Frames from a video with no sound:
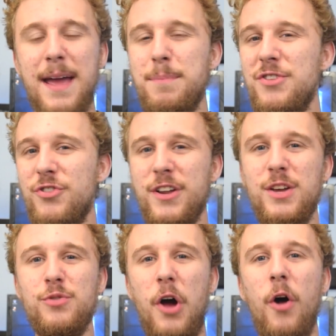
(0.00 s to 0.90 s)
and be sure to
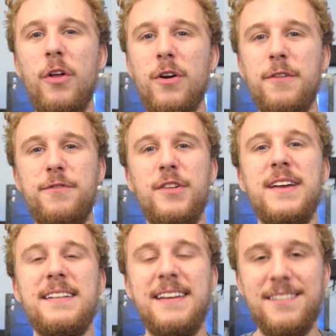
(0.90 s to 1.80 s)
use all our
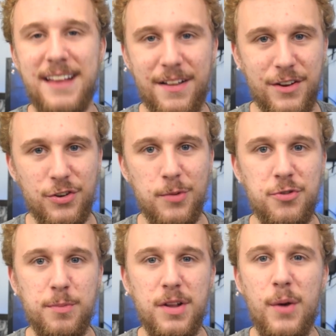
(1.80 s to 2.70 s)
affiliate links down in the
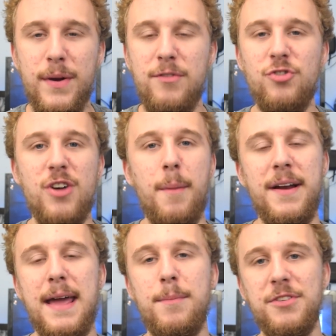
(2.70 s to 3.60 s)
description below whenever you shop
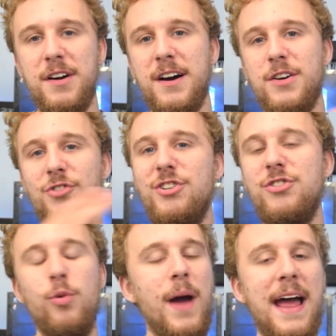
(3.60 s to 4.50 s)
on Amazon or
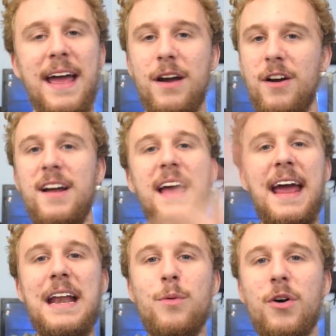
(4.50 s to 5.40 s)
G2A or
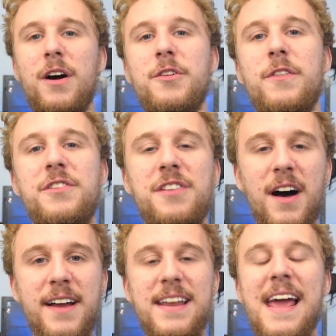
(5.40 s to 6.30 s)
anywhere under the
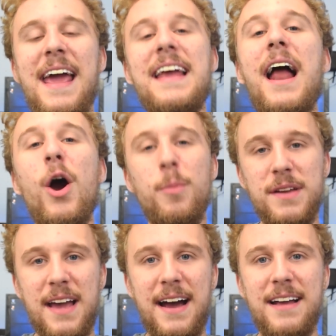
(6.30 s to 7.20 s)
sun. And I hope
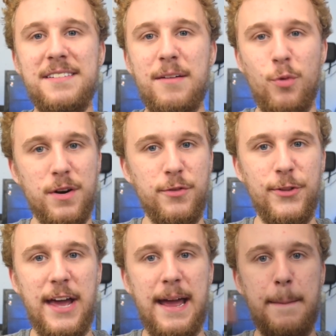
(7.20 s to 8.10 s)
you guys have a
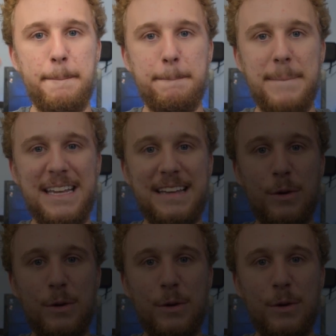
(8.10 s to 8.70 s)
wonderful day. Peace